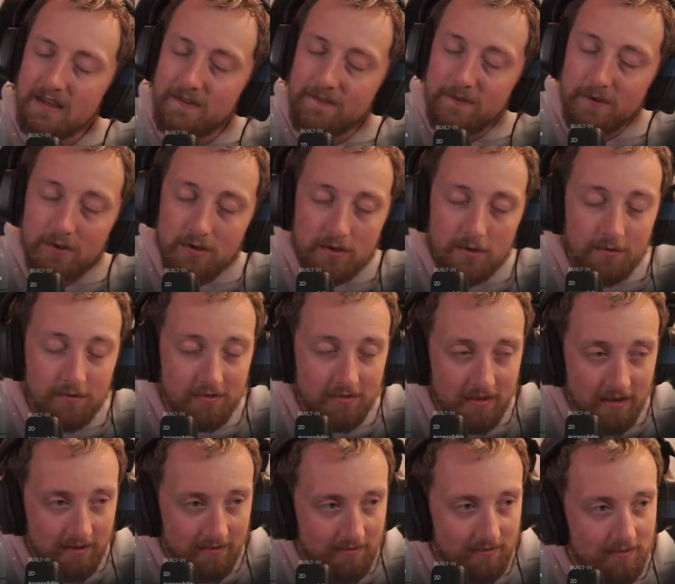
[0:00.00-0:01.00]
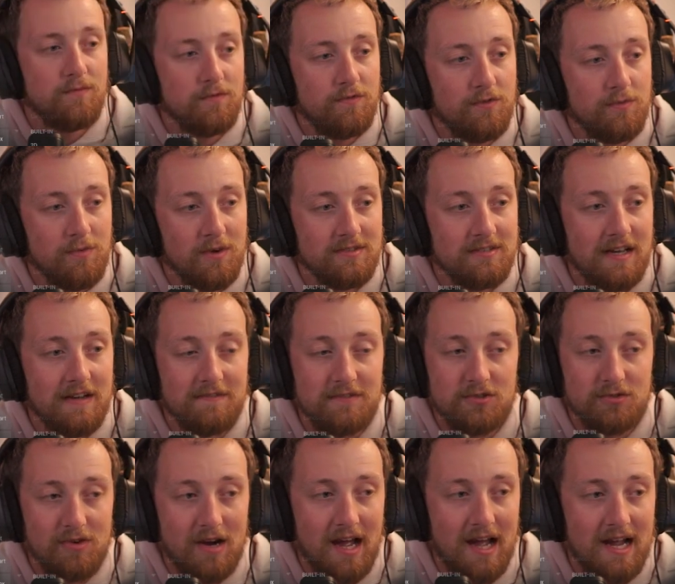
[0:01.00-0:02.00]
If you use this, from what I've
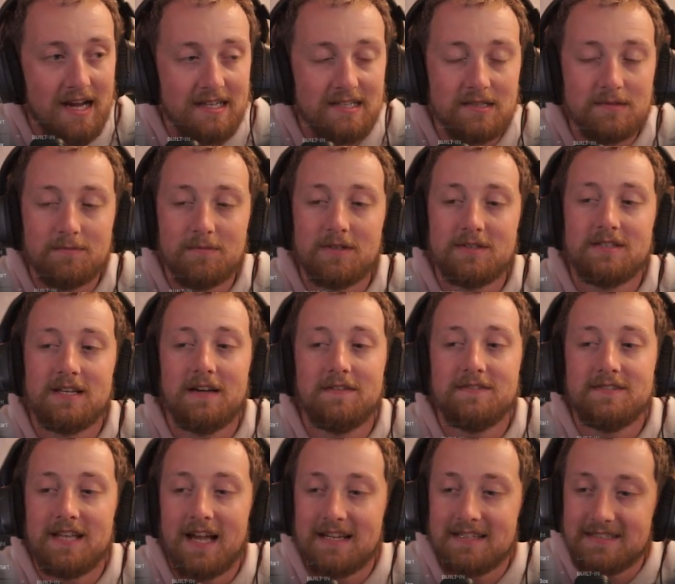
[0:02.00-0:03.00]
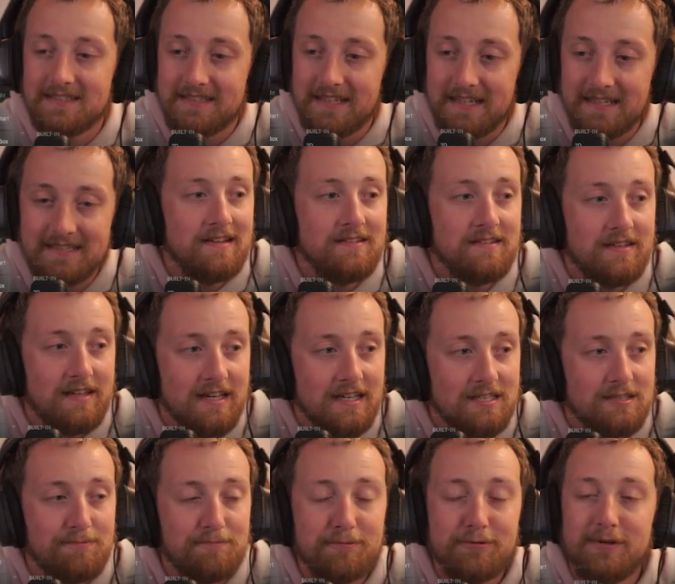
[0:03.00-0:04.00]
tried and what I've tested,
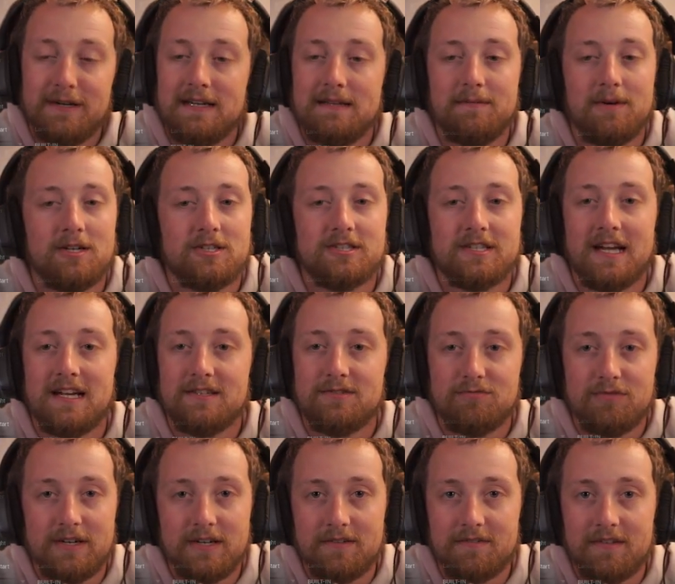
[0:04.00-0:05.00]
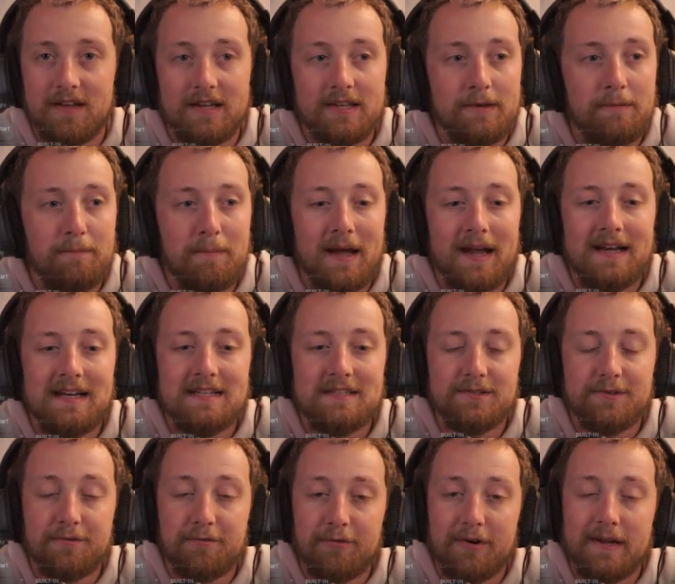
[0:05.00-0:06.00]
this pretty much gets rid of that. You may need
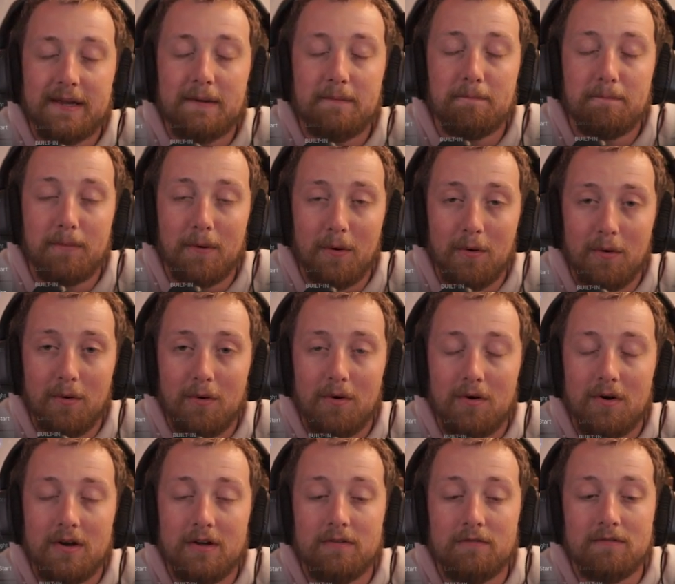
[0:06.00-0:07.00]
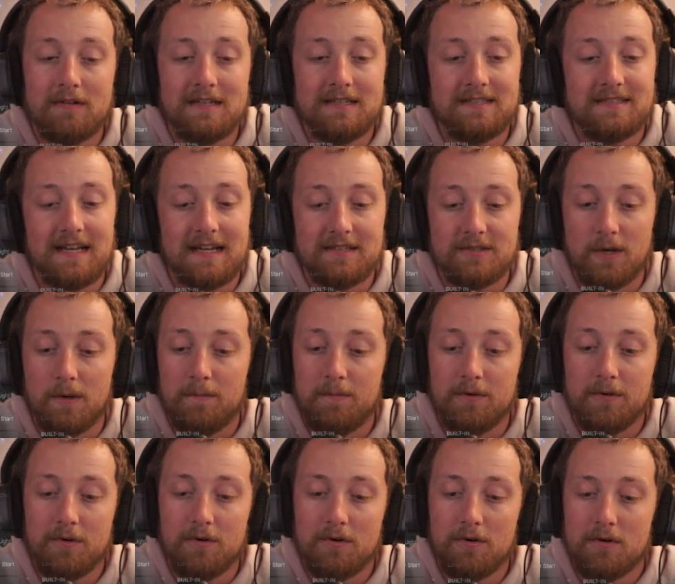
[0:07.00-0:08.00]
to re-import and reset up
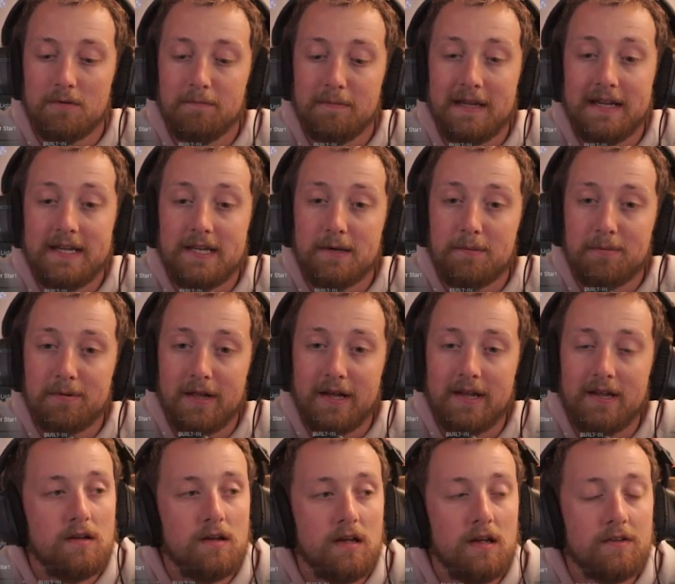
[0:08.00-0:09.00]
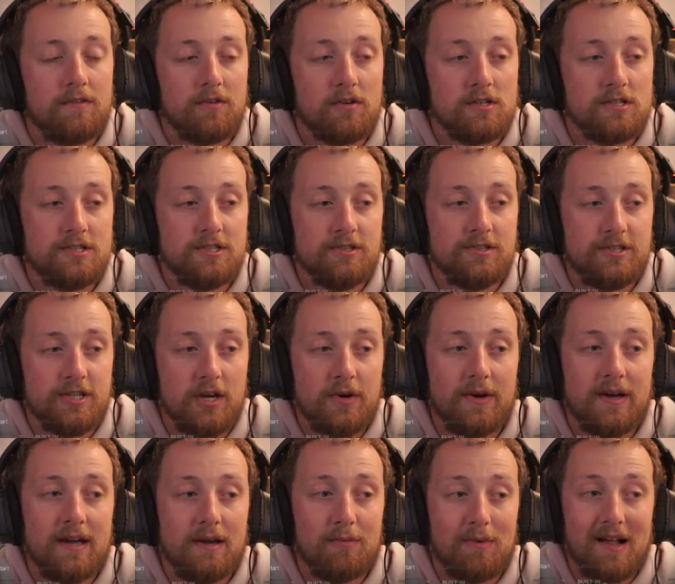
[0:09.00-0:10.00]
your media plate. As long as you do
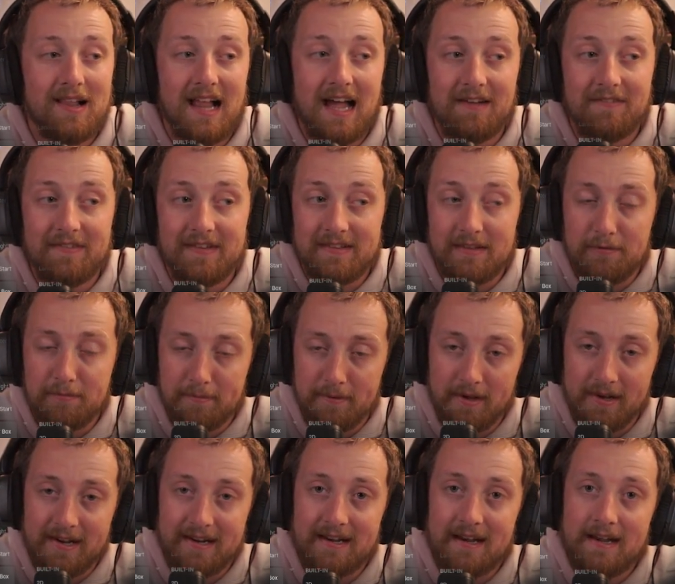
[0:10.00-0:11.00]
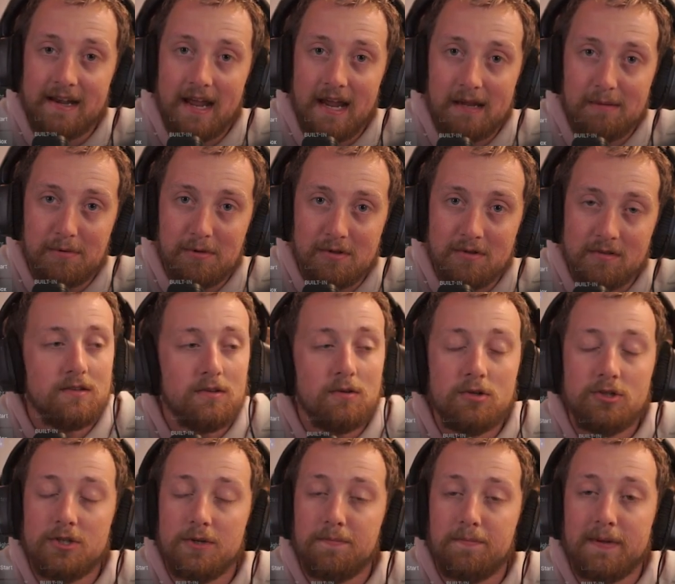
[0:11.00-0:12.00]
it while having this plugin enabled, you
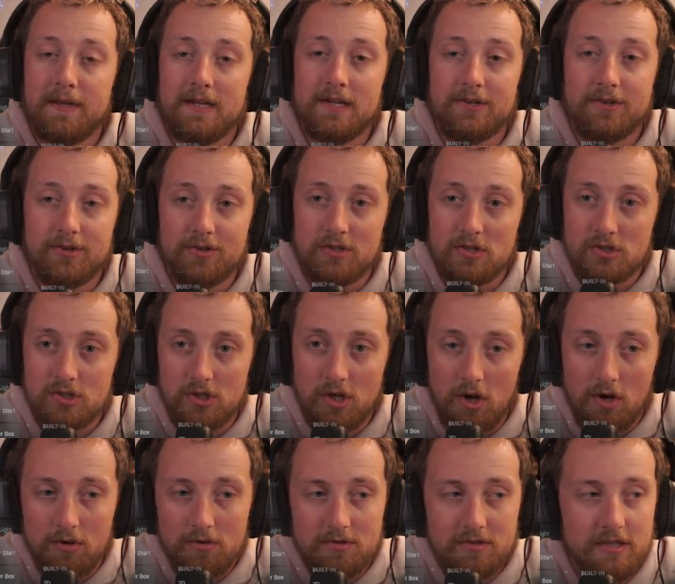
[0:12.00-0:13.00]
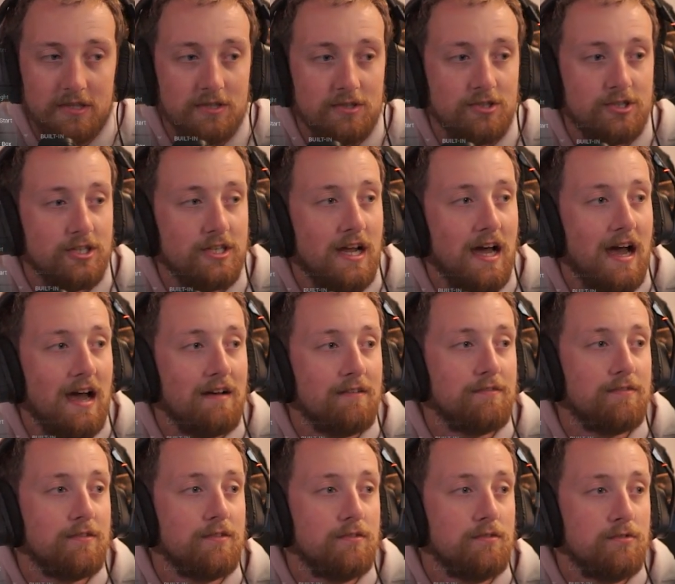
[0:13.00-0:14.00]
should be good as gold and you should
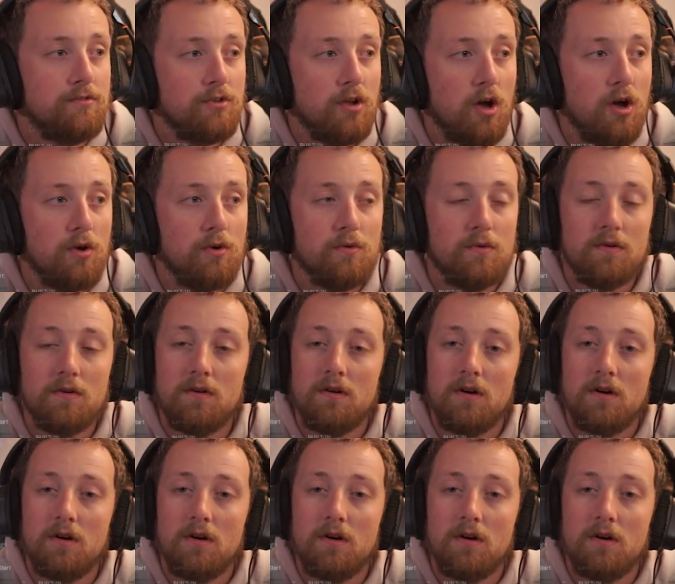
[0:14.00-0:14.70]
have no